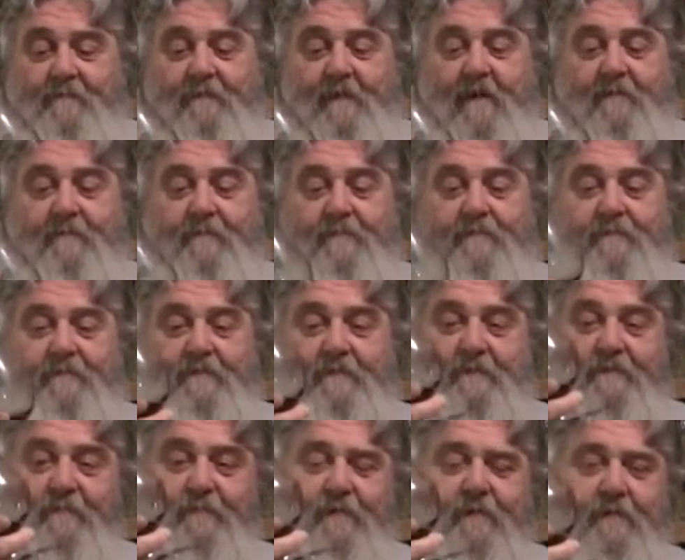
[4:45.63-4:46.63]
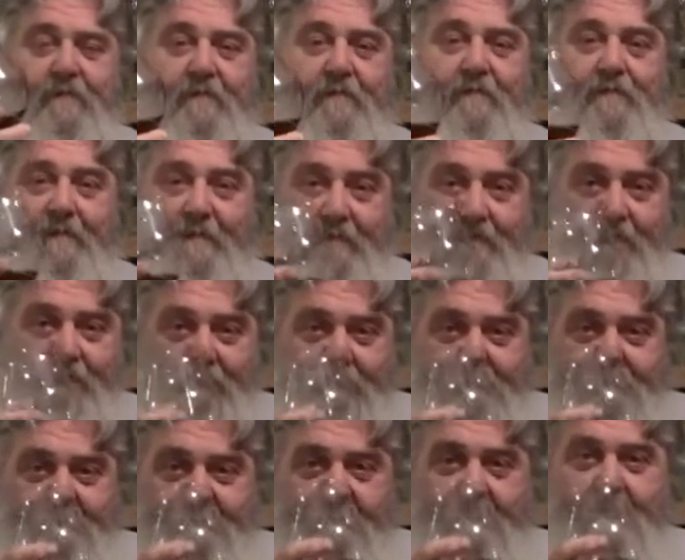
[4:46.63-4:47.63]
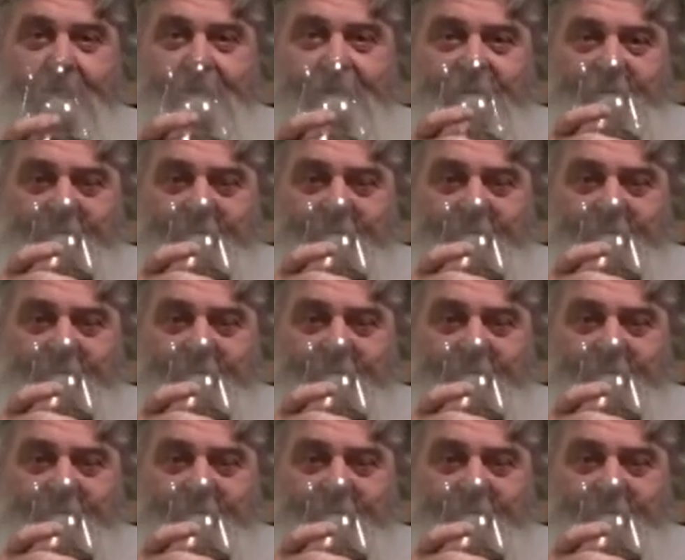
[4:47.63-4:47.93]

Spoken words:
flavors in this beer, so very